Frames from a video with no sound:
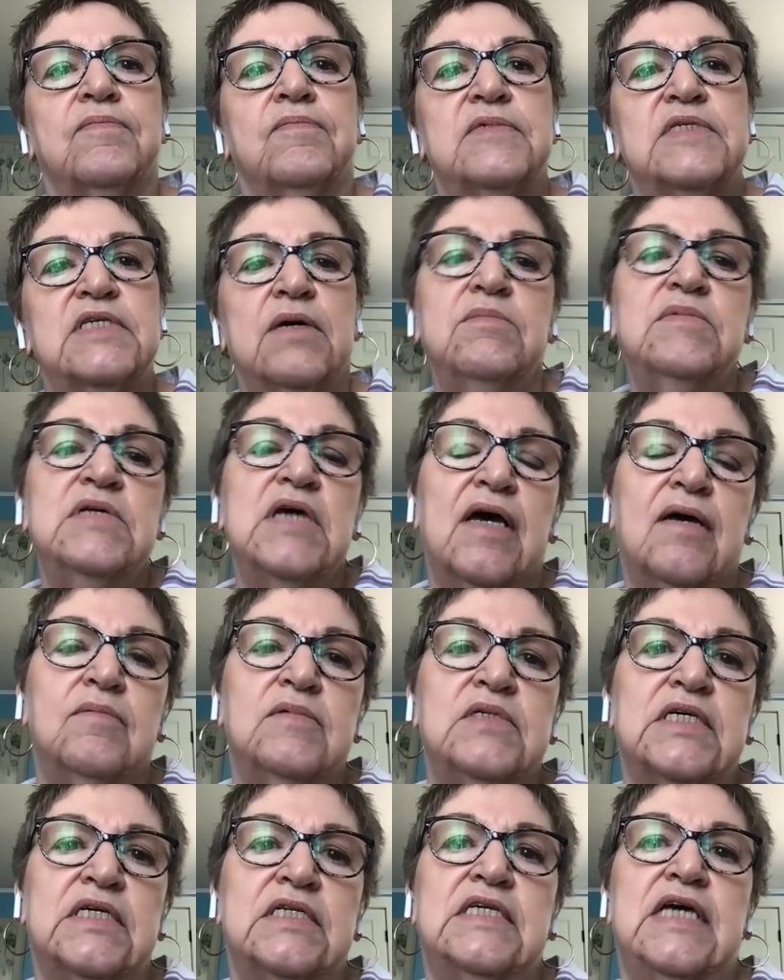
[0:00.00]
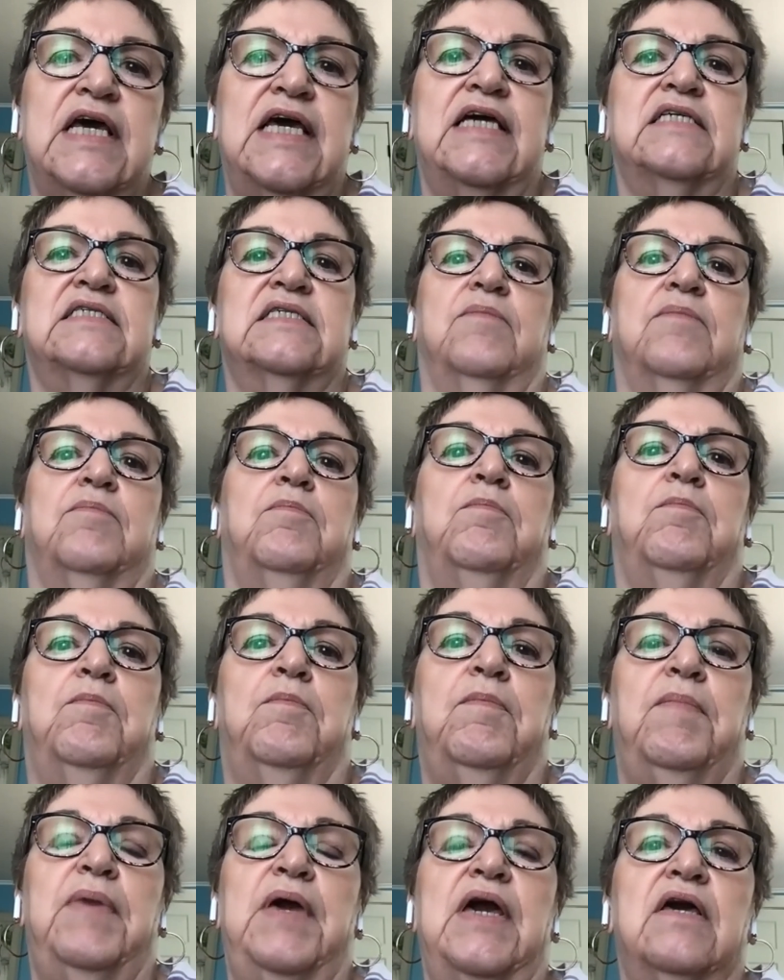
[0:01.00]
Sometimes it takes a
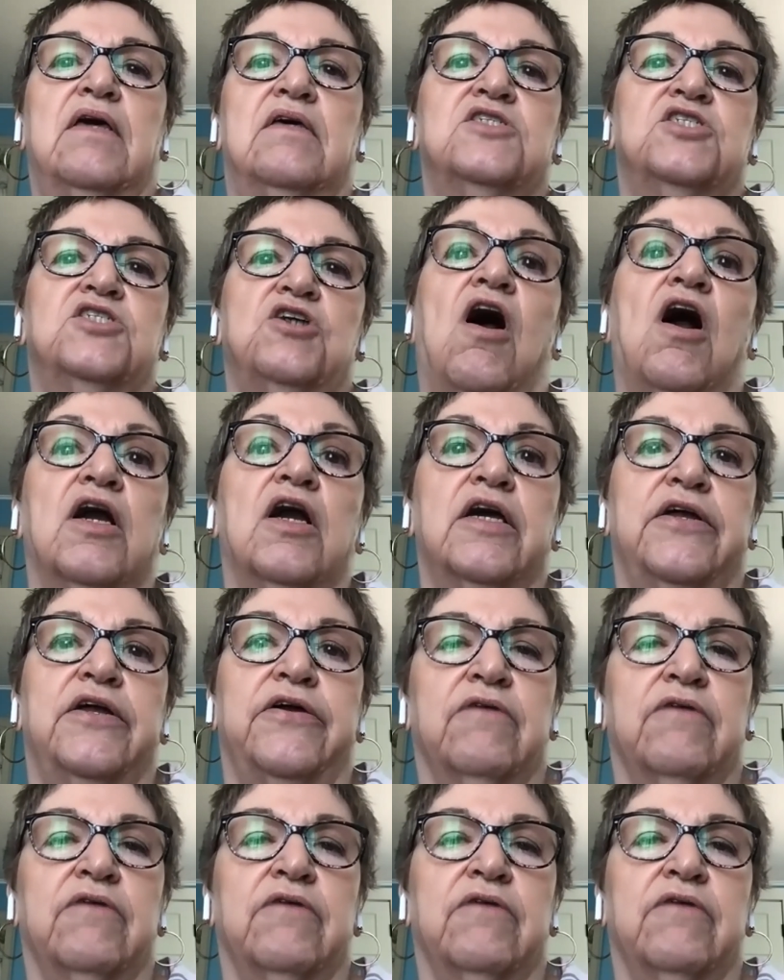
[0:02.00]
big shock in